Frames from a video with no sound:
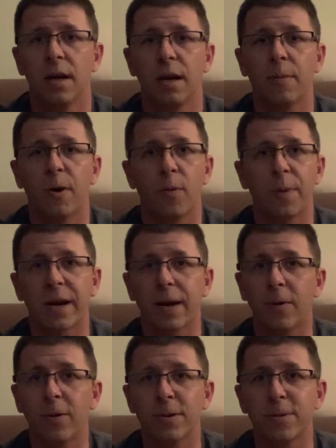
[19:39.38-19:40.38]
I'm hoping I
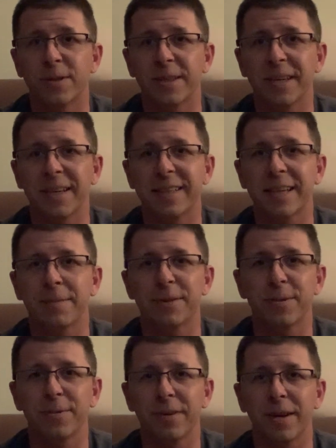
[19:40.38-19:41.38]
won't lose it anytime
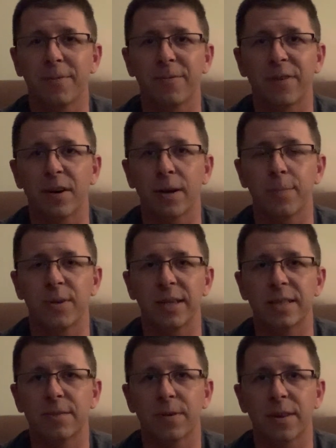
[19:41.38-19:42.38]
soon. I'm very
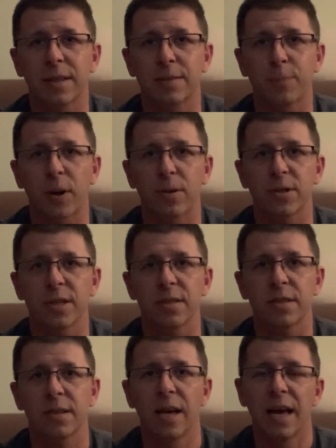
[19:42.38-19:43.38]
pleased with this
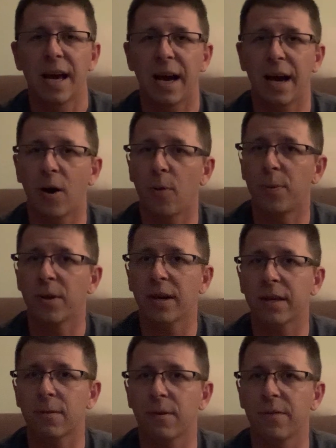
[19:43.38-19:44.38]
purchase. I hope you
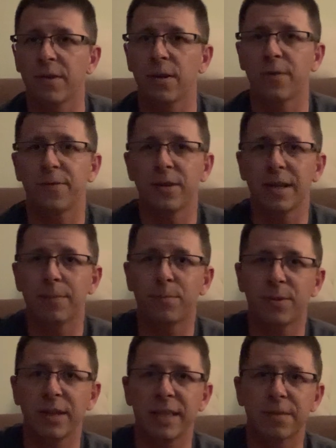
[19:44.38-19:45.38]
liked the review. If you did,
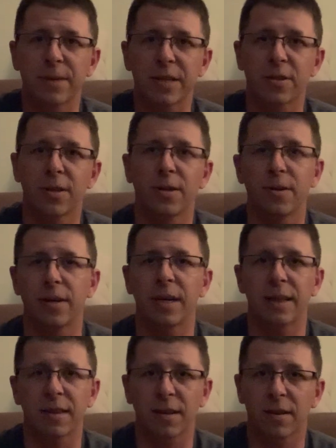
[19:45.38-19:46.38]
please make sure you
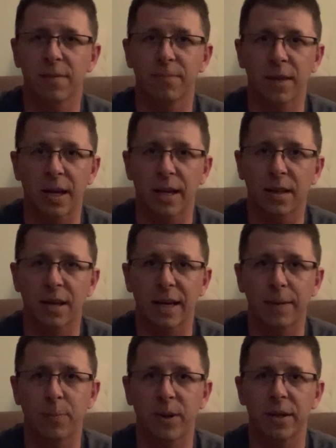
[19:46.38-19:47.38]
hit the
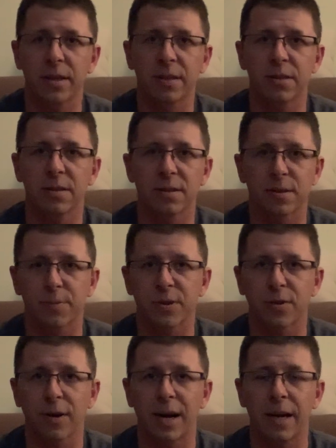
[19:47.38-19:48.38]
like button,
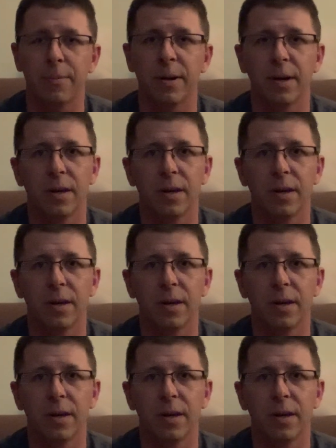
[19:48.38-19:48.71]
subscribe.